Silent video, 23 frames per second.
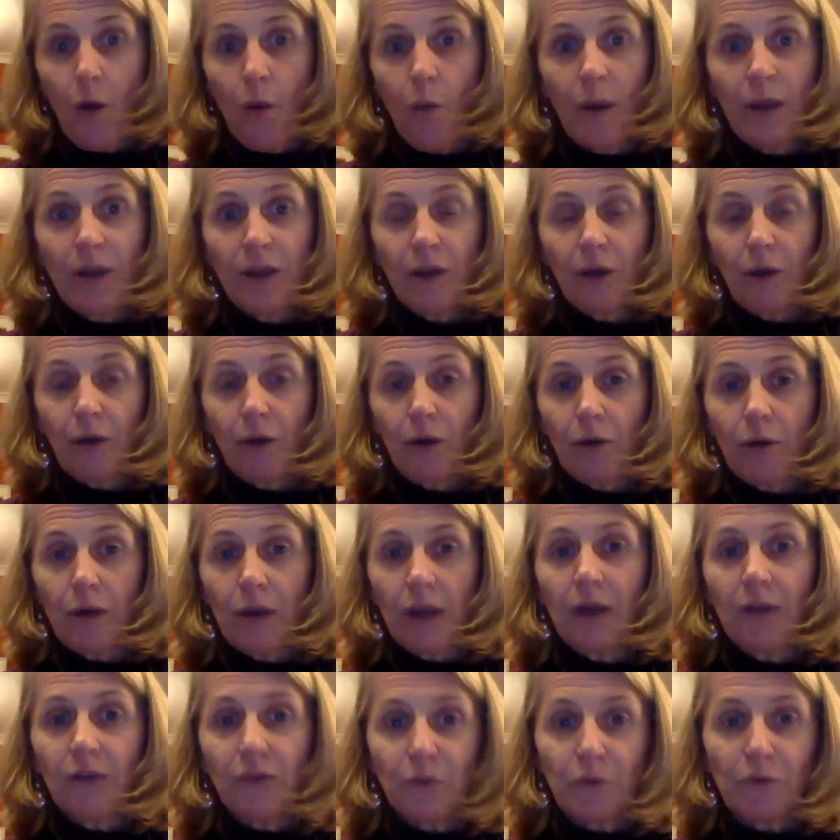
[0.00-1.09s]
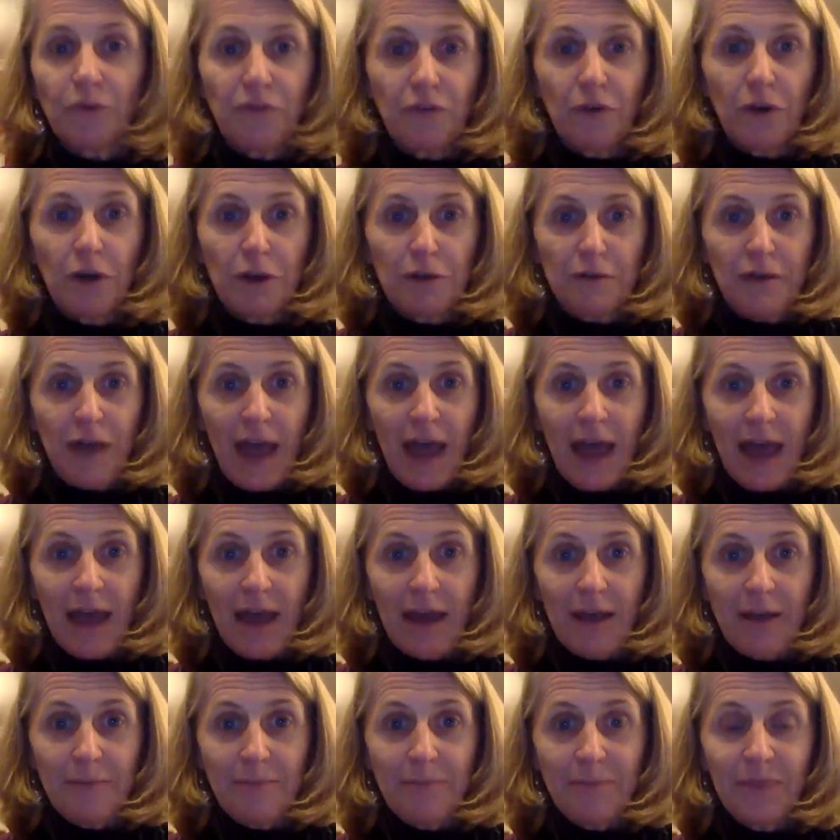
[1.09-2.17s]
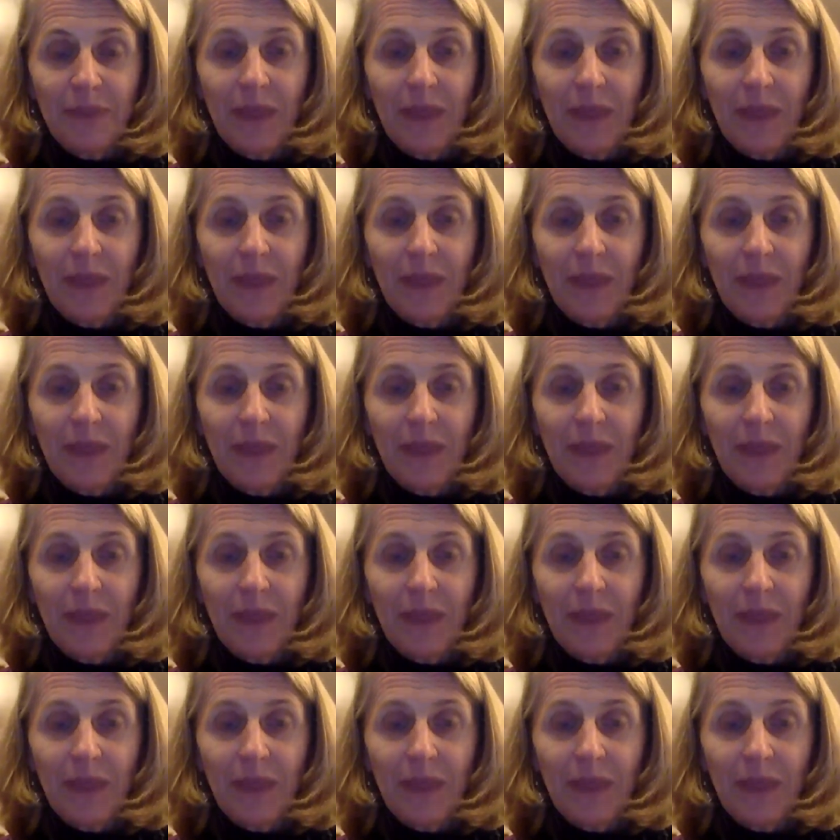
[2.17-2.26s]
when your lungs were full of air,